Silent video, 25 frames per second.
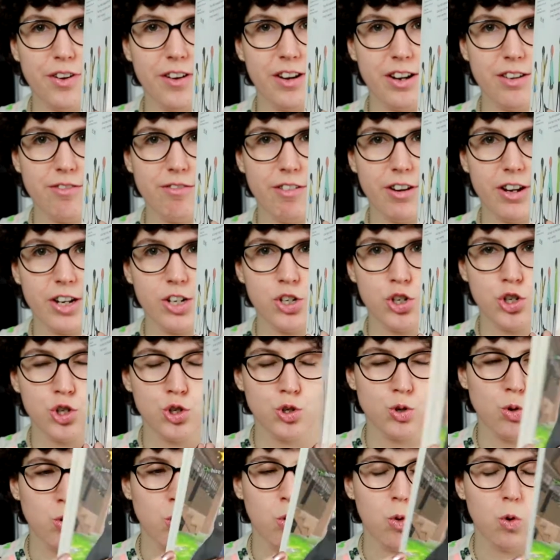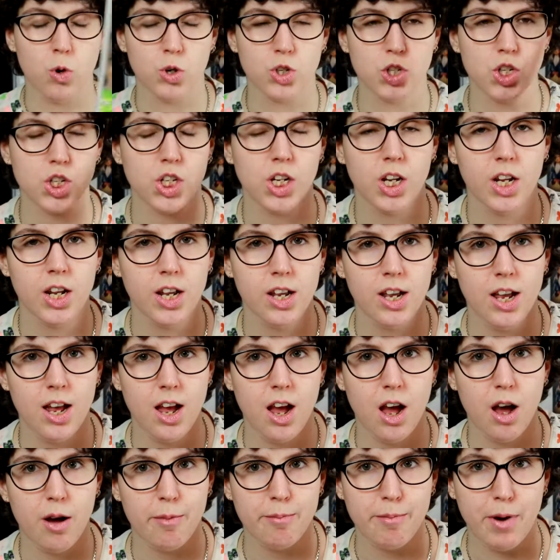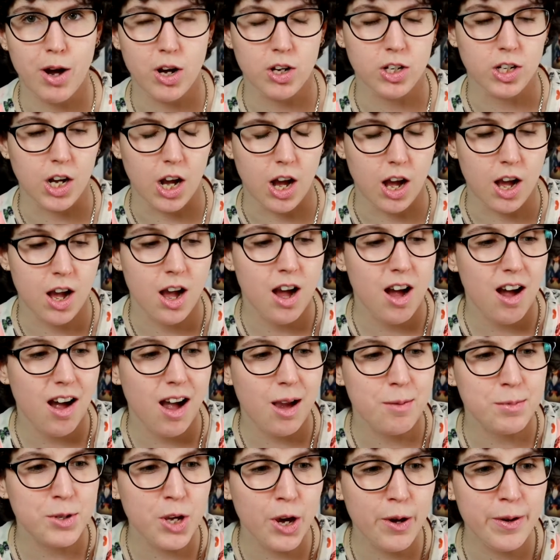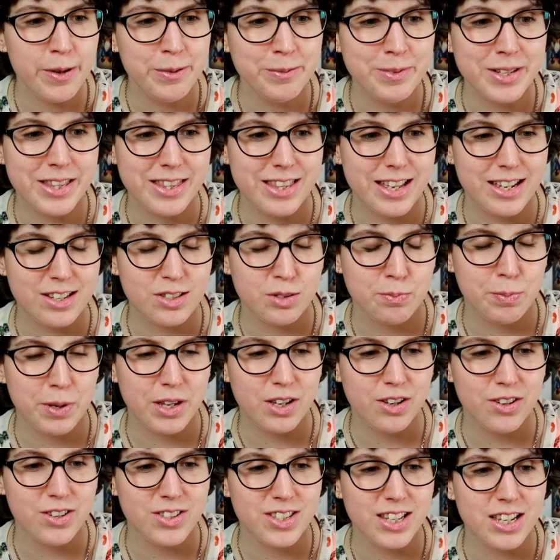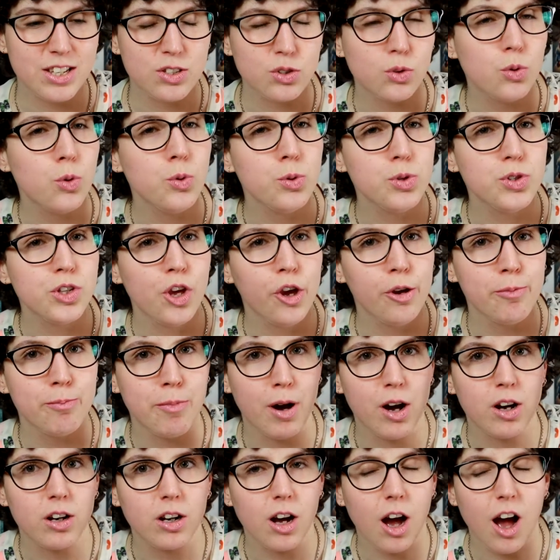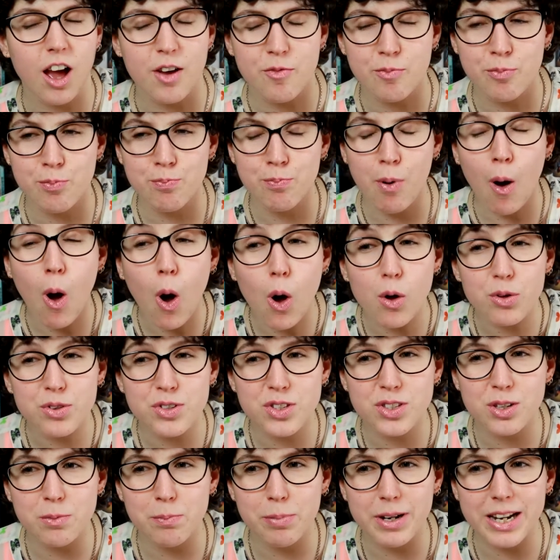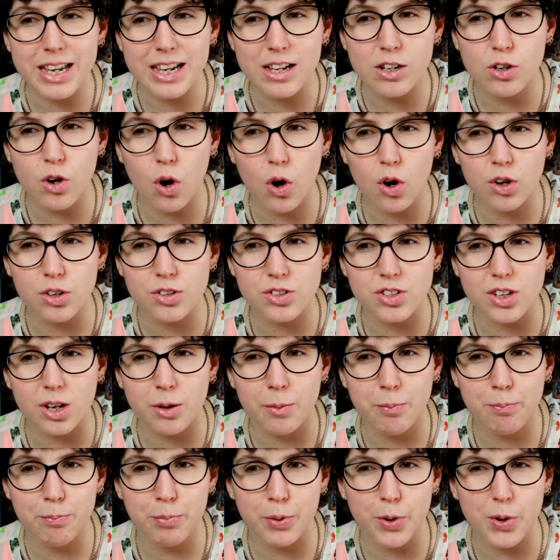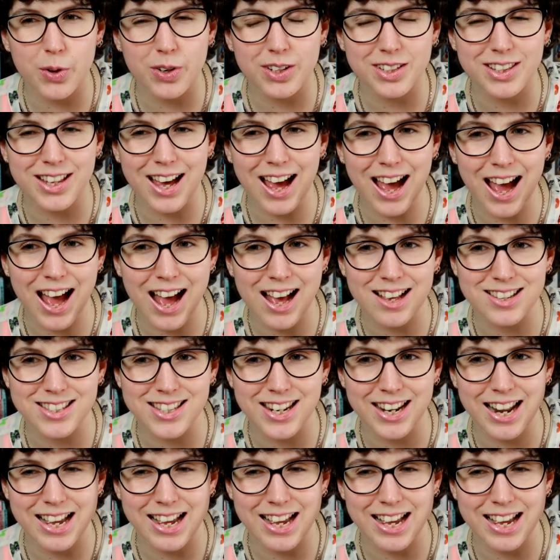very, very short manga. I'm going with this because it's also manga. I've possibly got a book that has